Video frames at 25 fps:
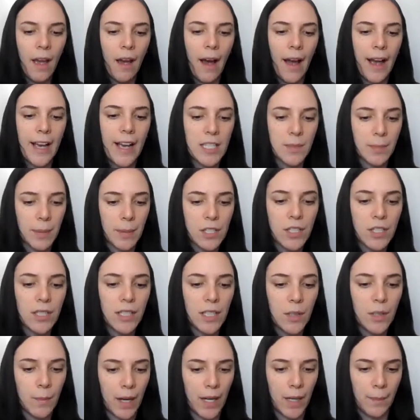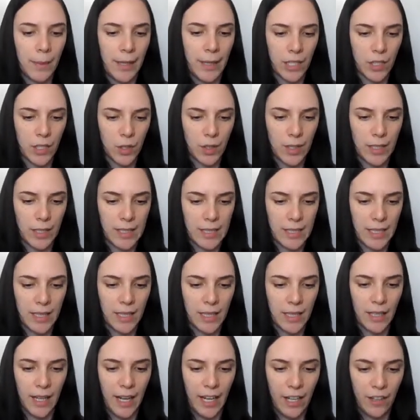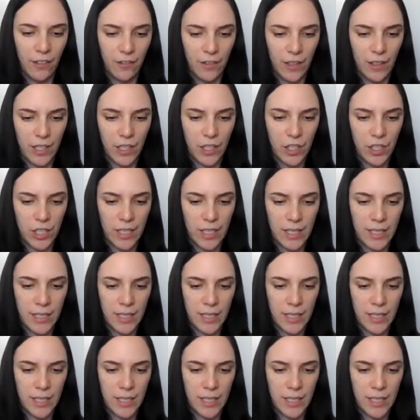I especially want to make sure to see the lionfish